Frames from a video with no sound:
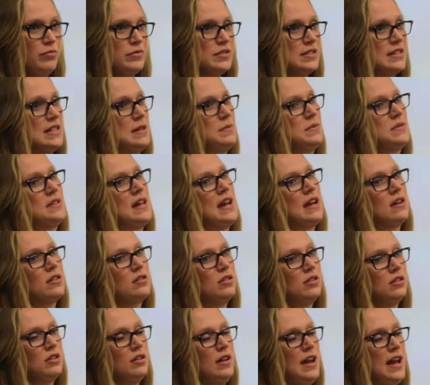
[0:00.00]
sleep
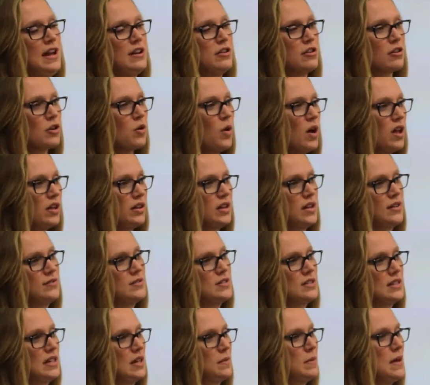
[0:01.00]
cycle and your quality of
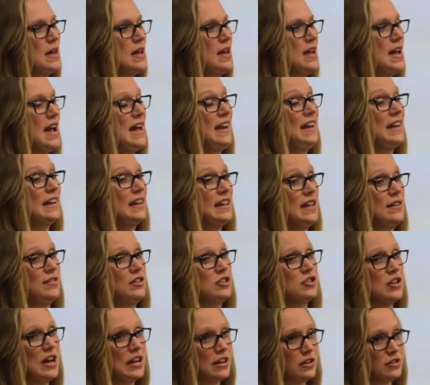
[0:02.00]
sleep, and it can even
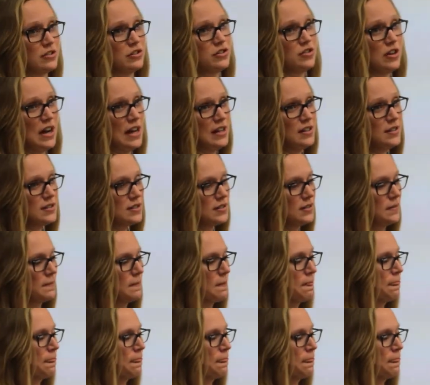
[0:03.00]
track your stress.